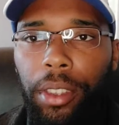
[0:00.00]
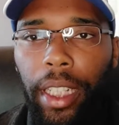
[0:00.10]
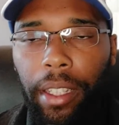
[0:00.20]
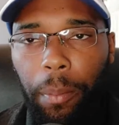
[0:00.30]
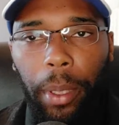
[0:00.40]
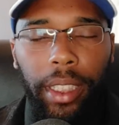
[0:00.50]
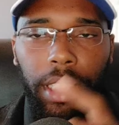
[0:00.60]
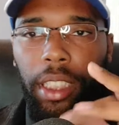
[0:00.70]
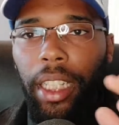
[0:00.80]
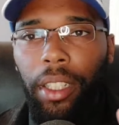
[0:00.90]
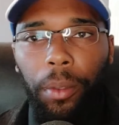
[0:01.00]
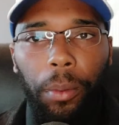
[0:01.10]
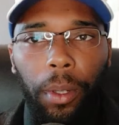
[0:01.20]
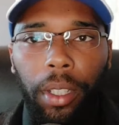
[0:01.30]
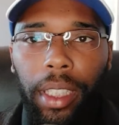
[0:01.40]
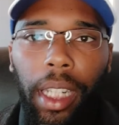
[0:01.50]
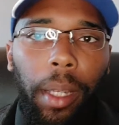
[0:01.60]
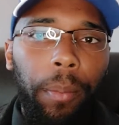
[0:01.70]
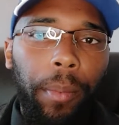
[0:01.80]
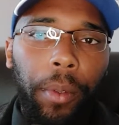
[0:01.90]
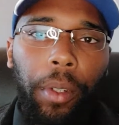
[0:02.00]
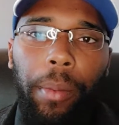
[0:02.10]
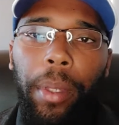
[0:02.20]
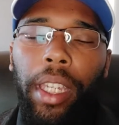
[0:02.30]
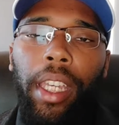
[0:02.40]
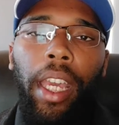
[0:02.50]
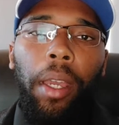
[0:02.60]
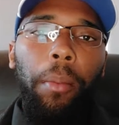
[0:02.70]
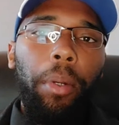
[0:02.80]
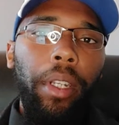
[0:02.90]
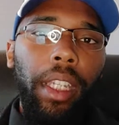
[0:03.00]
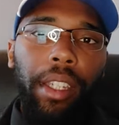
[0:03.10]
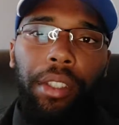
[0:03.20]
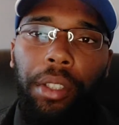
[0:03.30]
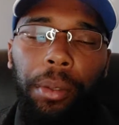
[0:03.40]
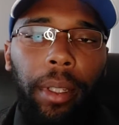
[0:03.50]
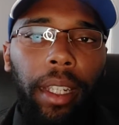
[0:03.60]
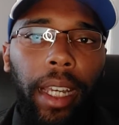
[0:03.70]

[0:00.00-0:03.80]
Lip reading: like the pixelated work that I'm going to be putting into it.